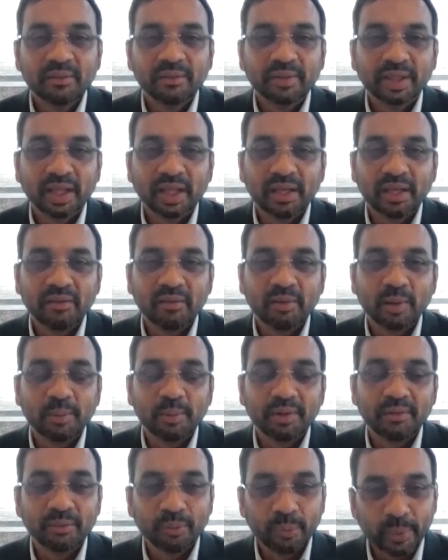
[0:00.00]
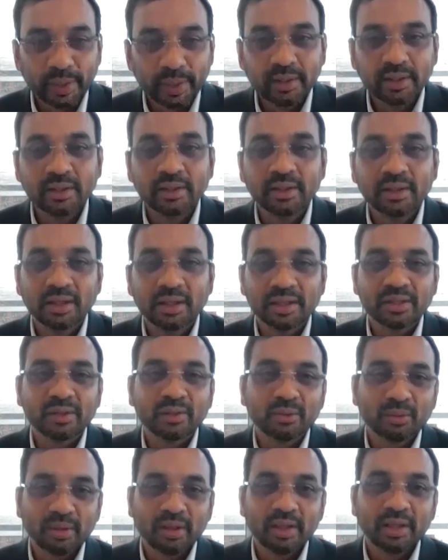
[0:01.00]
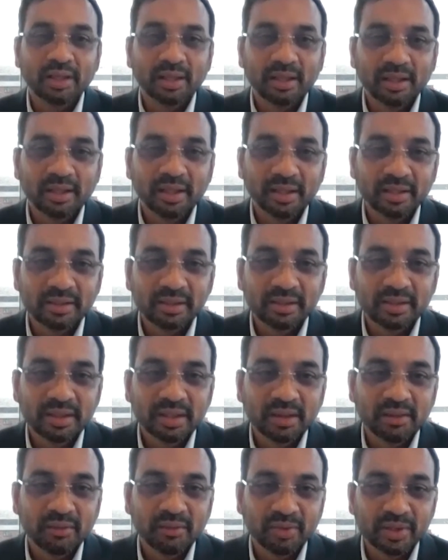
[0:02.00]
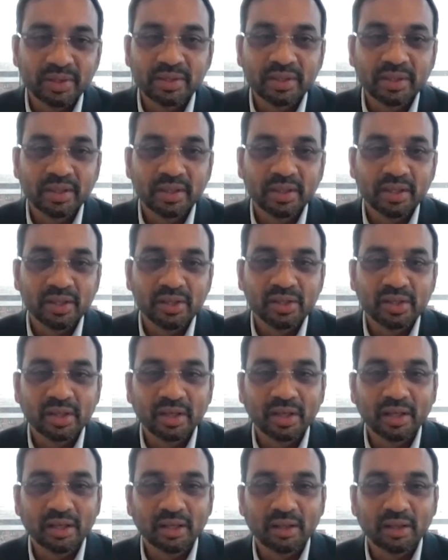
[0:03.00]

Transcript: Whether it will be within the Ashok Leyland existing facility shed,